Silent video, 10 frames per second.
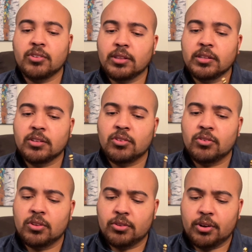I think this is
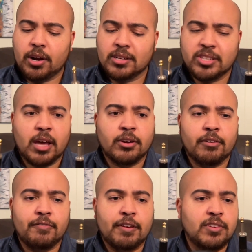either a 10 or
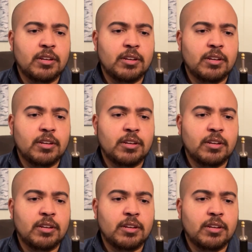15.